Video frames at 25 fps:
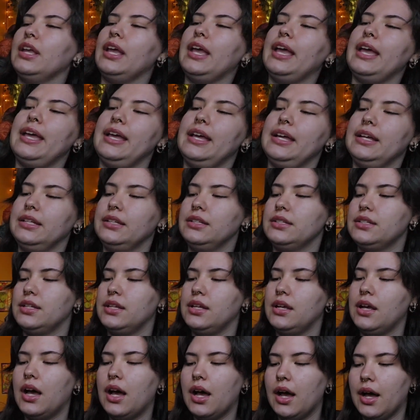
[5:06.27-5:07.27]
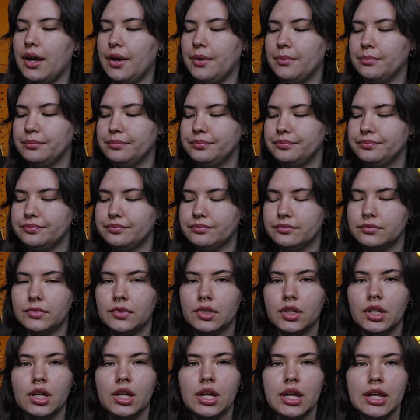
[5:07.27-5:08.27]
And
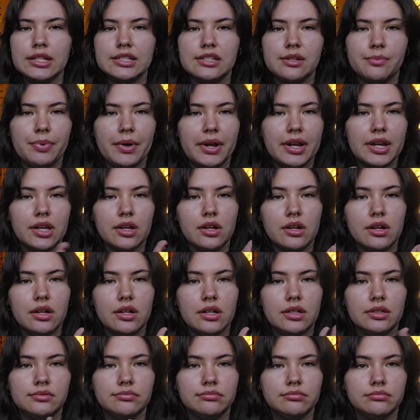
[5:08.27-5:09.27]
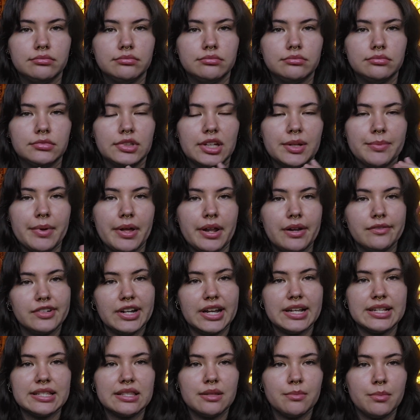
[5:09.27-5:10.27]
depending on the amount of
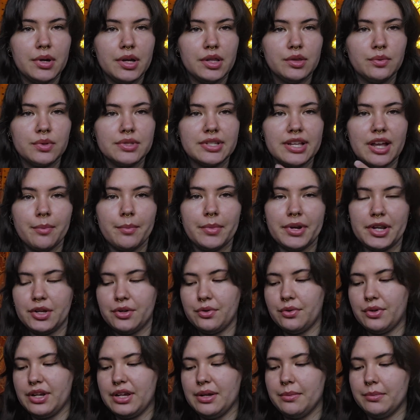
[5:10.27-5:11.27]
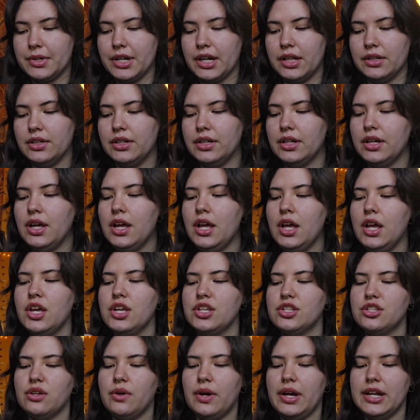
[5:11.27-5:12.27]
days in the month was how many cream colored.
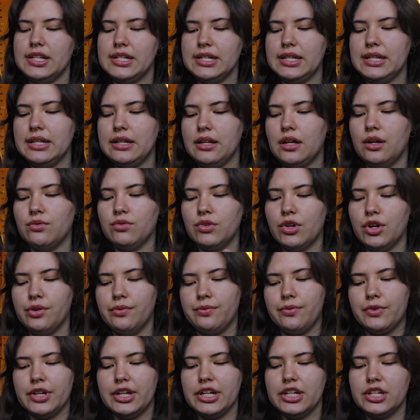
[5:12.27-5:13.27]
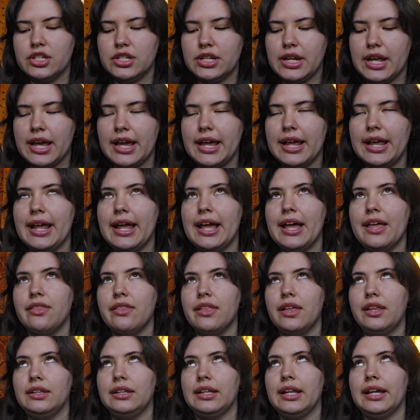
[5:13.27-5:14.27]
So I did a row for each day, and
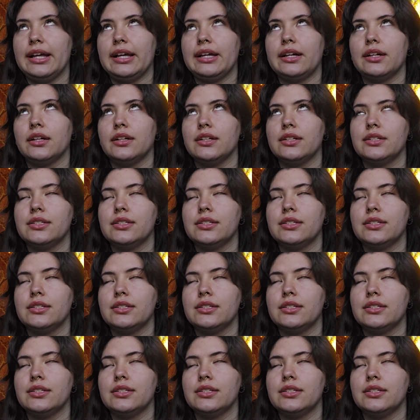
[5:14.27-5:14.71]
then like